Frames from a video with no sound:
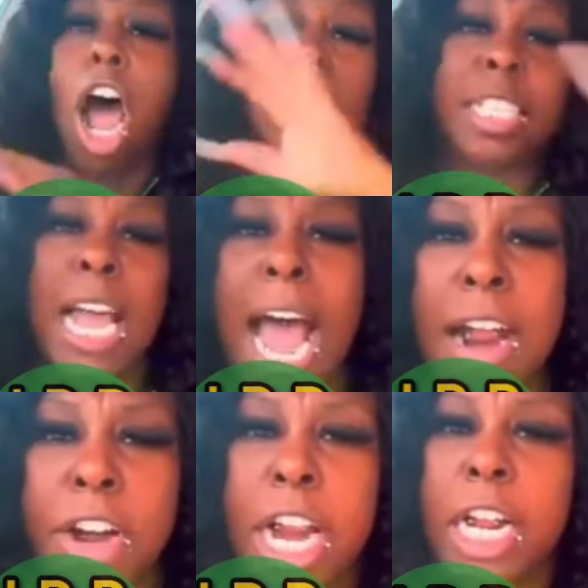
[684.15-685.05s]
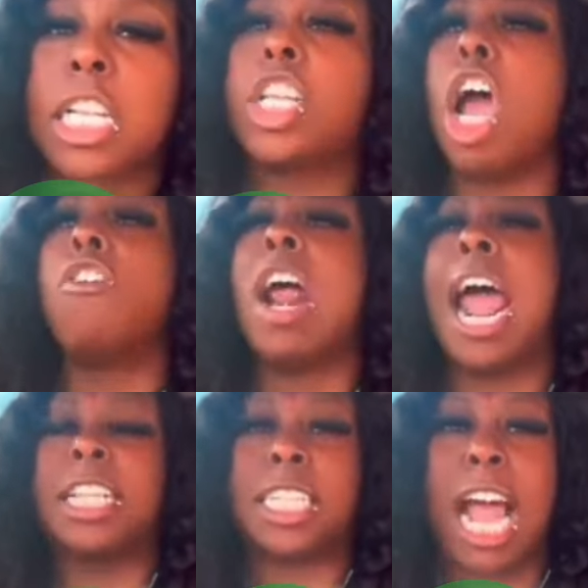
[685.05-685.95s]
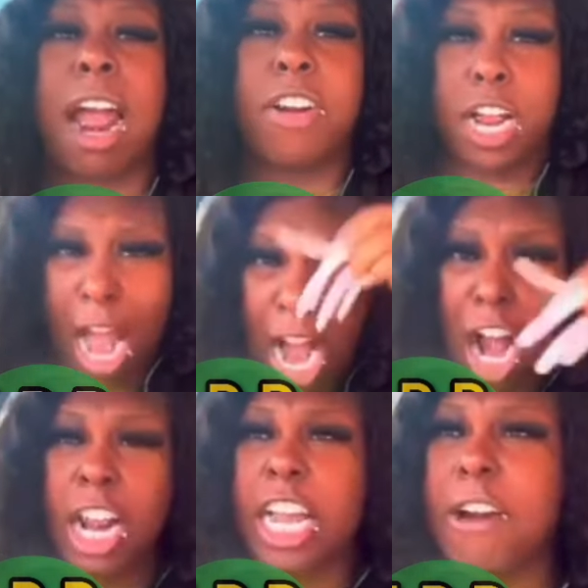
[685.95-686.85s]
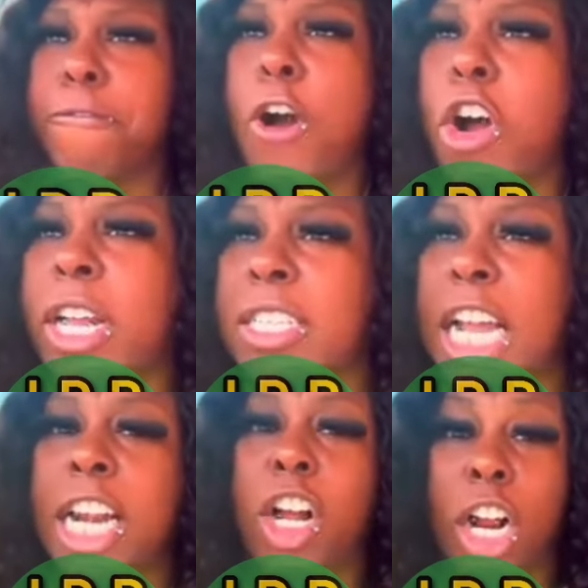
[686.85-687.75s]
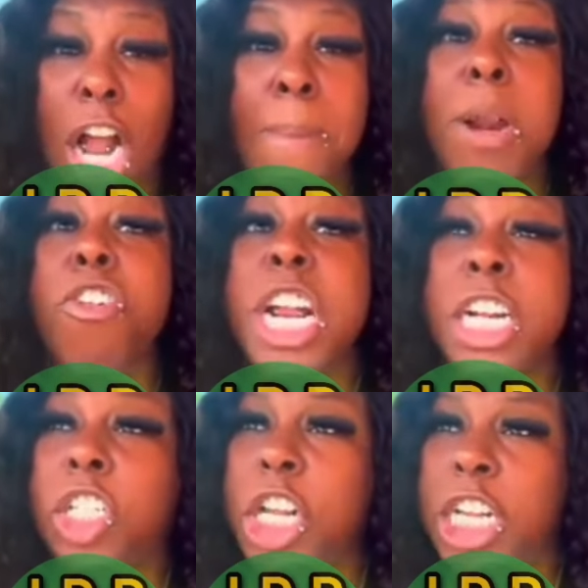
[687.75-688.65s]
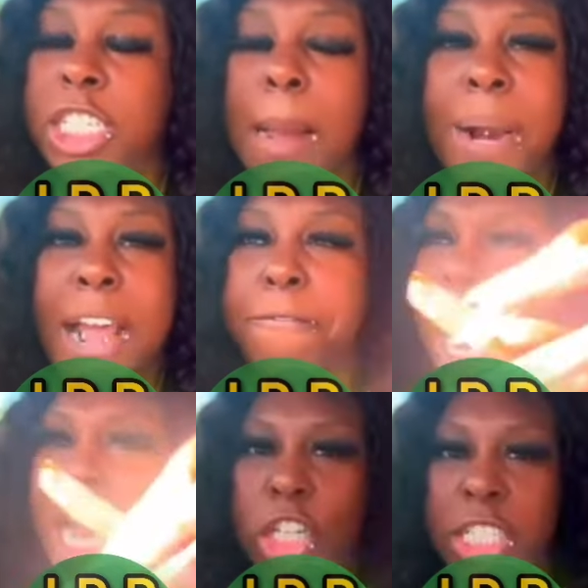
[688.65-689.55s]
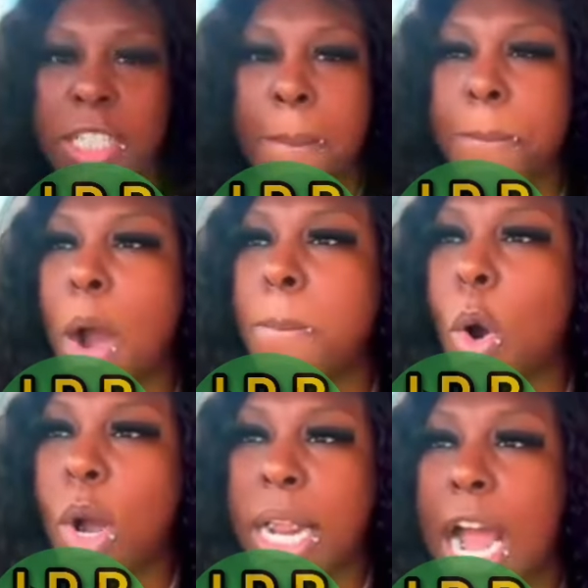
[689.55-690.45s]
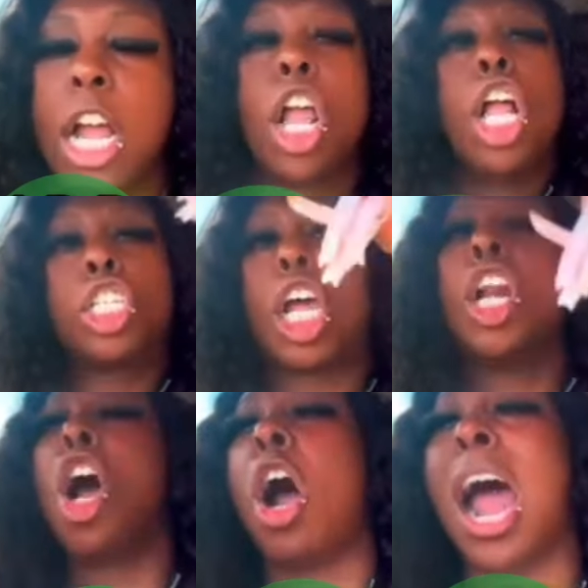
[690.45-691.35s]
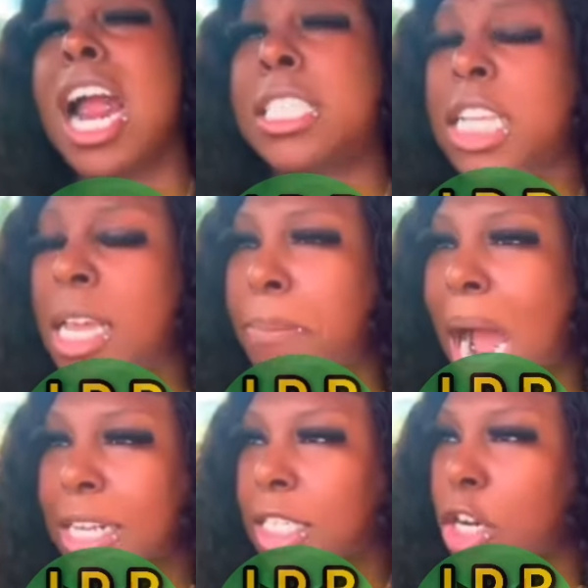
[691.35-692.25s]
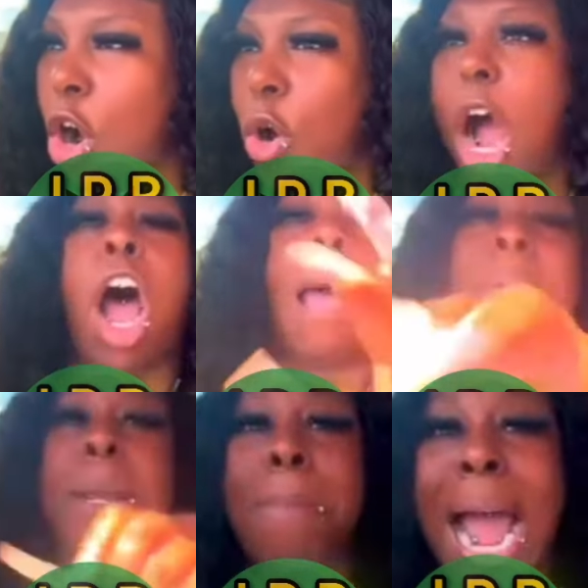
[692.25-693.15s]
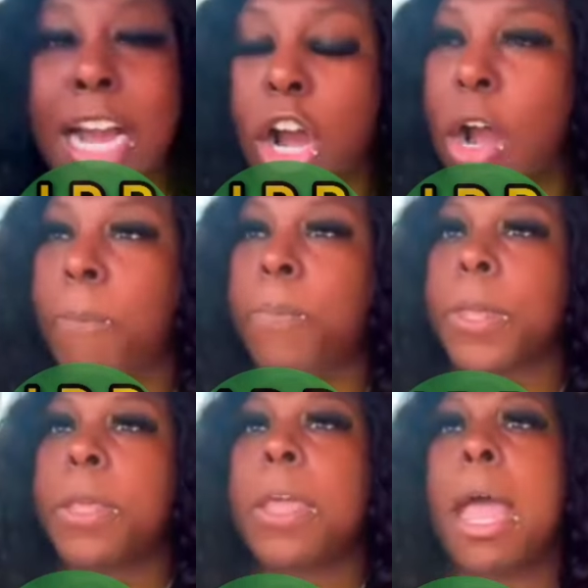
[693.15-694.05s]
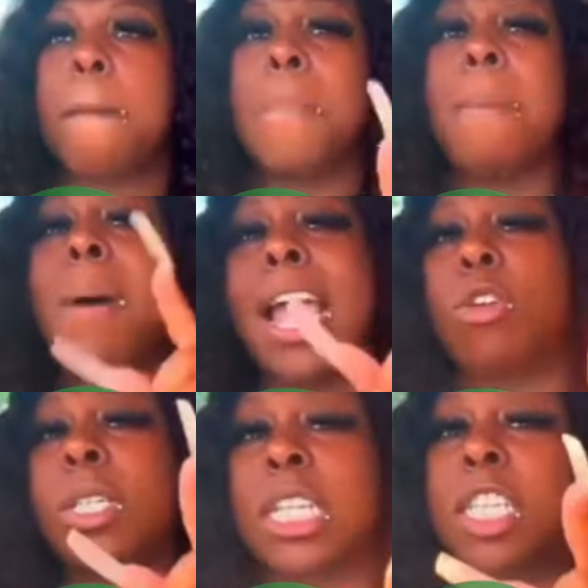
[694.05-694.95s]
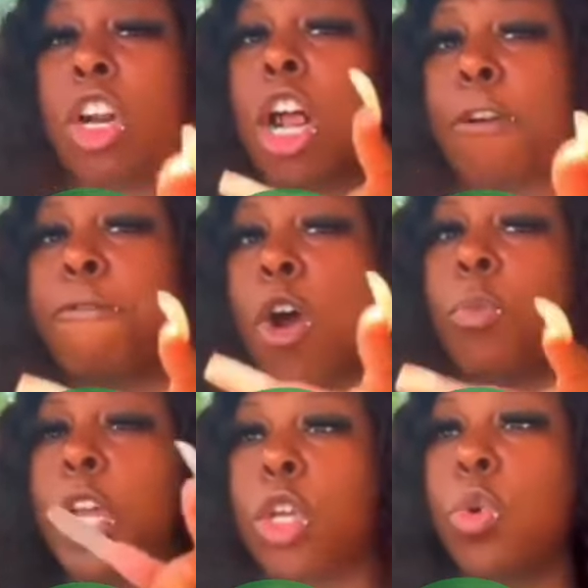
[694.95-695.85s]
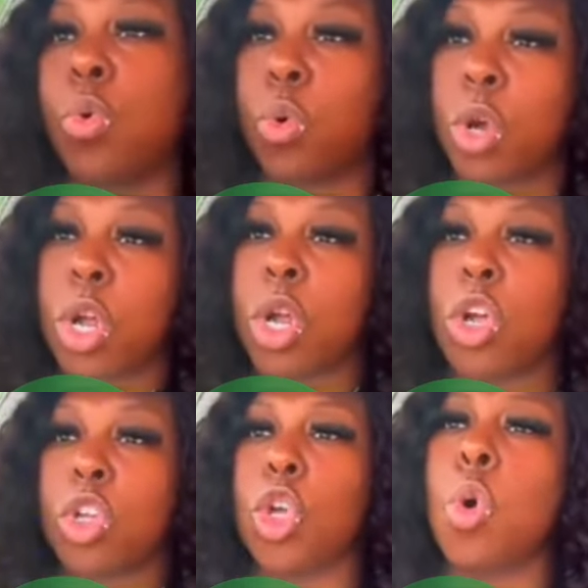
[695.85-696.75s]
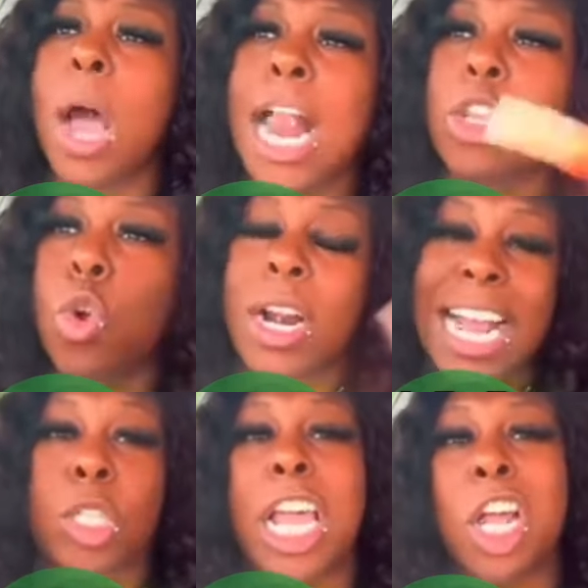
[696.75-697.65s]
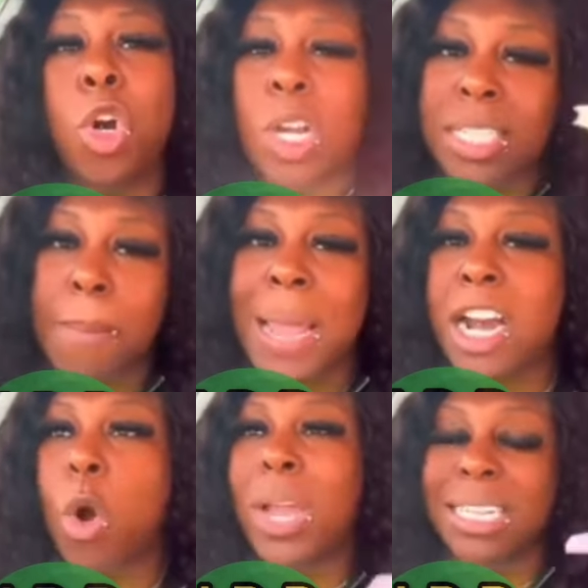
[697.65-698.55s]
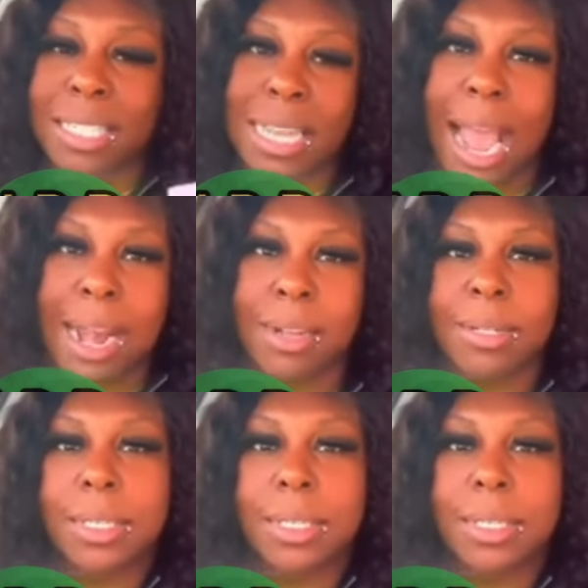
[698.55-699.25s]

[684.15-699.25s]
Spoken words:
I gotta get focused again. Come and read, cheese. Come like for address them, bumbo, yeah. So now, IT boss, Milo. Remember, I used to sit on the phone with you. You all know. That's how you know, sir, me and a waste girl.